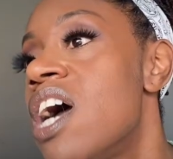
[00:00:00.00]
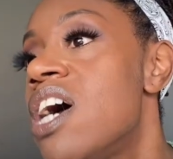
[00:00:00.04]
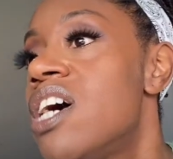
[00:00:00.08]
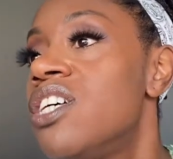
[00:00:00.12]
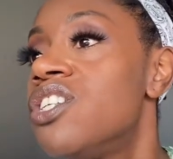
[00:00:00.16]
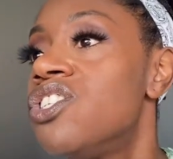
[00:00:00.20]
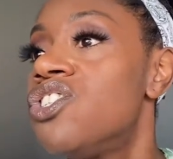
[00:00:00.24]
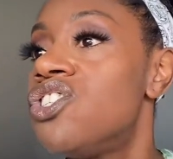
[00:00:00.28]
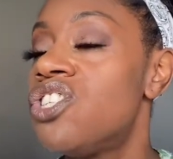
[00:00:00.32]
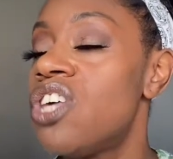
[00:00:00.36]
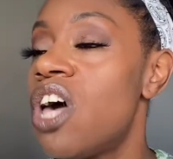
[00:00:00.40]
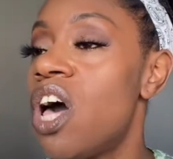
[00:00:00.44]

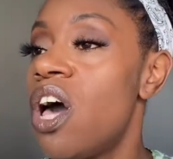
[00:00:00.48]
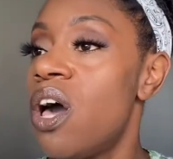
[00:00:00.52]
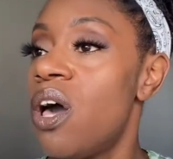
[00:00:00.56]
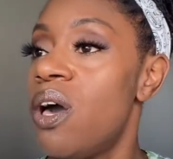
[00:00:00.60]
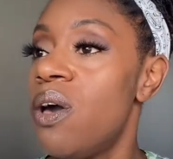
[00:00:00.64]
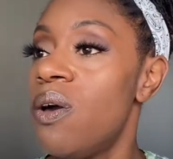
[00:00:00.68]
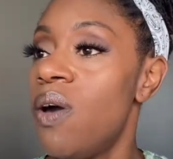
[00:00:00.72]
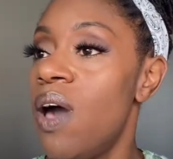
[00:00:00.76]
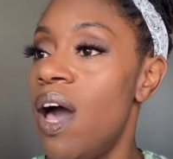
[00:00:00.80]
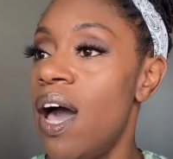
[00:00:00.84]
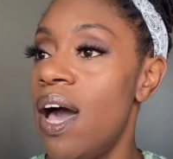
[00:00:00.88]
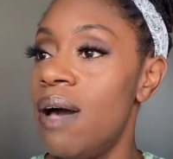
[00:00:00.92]

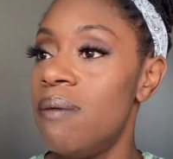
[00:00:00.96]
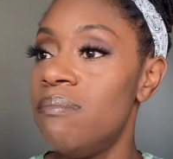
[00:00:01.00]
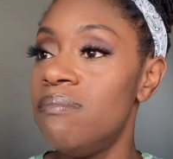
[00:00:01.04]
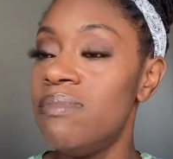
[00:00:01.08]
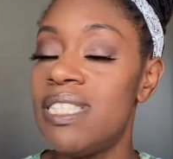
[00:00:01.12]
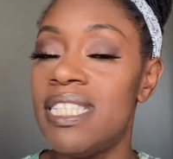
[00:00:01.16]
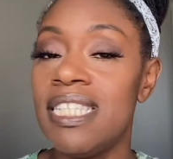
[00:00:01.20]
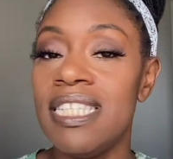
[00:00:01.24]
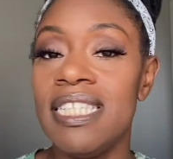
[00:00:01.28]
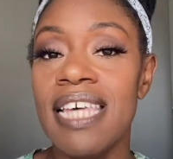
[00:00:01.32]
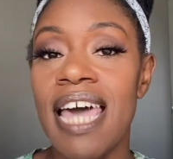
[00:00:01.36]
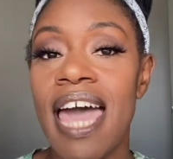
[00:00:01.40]
So
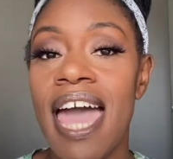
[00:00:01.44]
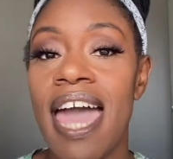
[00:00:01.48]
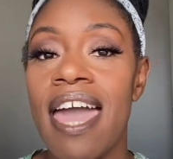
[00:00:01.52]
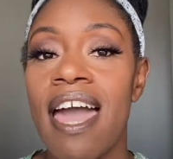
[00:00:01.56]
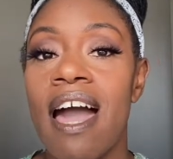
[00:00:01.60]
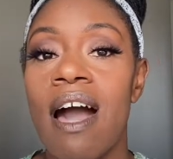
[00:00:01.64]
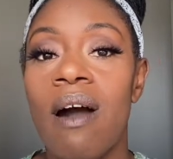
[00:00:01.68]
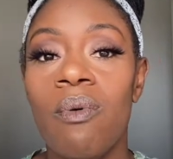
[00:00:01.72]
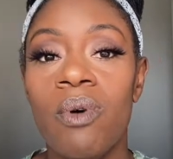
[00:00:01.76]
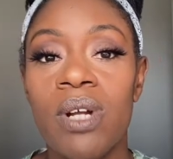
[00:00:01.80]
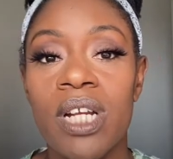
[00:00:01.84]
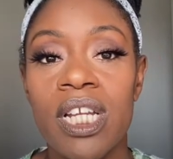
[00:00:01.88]
today
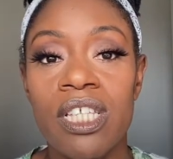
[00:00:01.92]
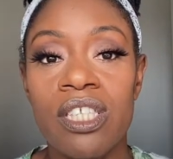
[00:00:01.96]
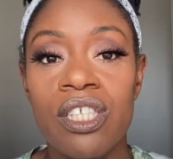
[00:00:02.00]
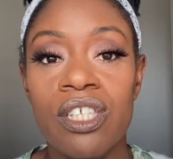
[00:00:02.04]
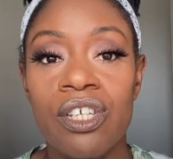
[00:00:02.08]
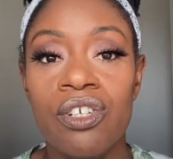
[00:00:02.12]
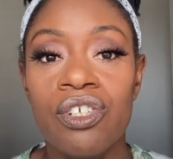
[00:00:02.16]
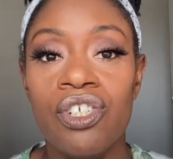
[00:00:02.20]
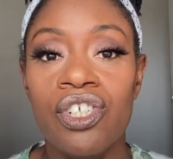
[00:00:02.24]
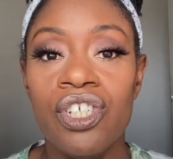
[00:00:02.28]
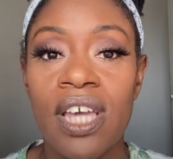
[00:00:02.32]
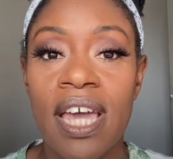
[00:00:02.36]
I wanted
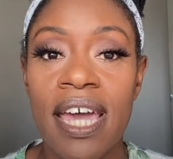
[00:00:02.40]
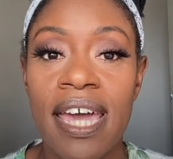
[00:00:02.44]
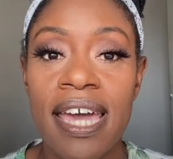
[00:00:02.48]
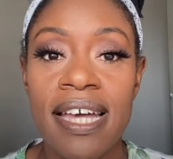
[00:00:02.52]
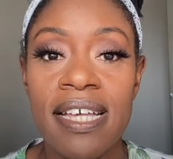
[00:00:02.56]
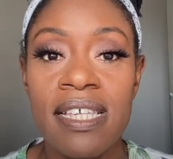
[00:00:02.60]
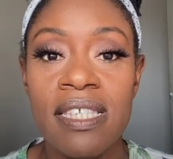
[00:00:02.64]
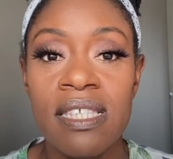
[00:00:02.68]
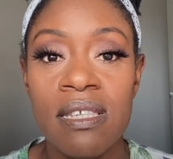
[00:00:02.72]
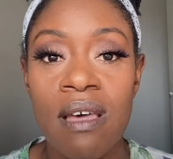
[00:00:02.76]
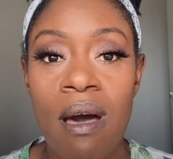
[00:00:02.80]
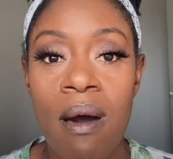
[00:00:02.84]
to share
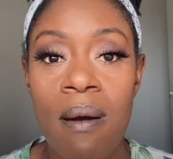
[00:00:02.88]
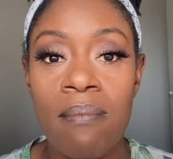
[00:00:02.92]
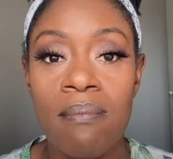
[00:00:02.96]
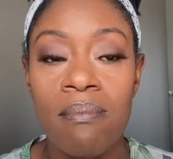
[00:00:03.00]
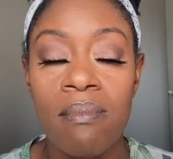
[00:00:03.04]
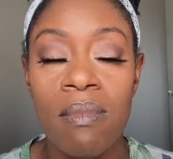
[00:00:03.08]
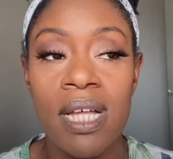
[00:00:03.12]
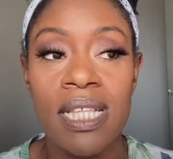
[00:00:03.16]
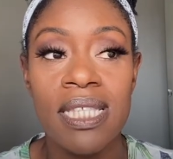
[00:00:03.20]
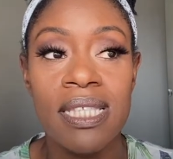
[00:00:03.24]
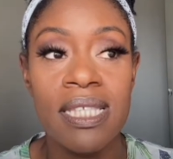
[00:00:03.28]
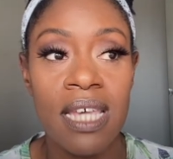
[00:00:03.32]

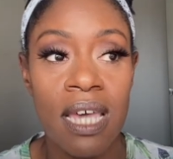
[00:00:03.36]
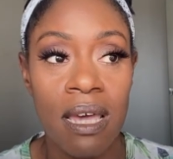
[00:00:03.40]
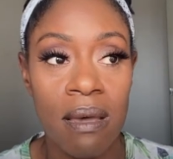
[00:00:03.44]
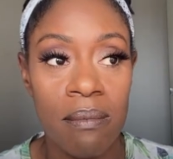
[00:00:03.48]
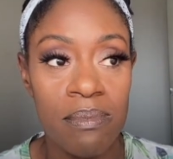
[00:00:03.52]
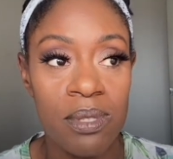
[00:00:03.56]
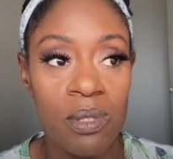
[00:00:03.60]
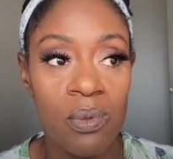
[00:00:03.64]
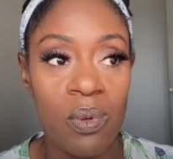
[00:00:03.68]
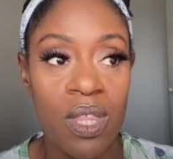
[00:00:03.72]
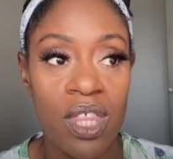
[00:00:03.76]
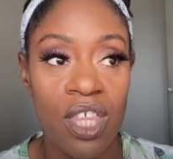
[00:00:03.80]
some
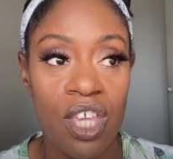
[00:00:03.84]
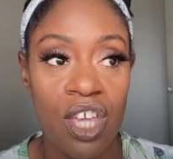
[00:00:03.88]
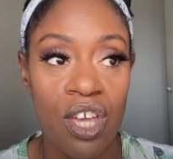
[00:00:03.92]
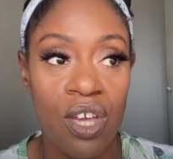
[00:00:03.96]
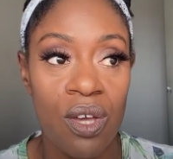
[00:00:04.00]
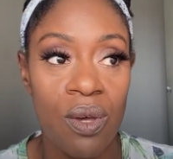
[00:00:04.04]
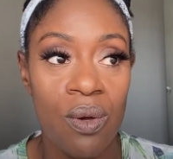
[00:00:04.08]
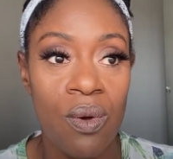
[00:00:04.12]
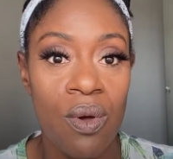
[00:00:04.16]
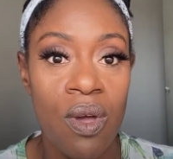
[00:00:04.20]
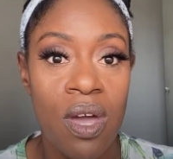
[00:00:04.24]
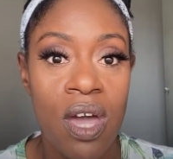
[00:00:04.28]
tips with
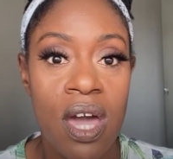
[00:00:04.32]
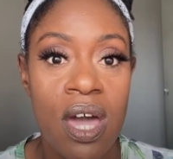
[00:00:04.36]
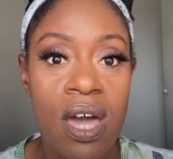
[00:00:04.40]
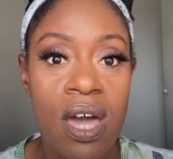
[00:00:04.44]
you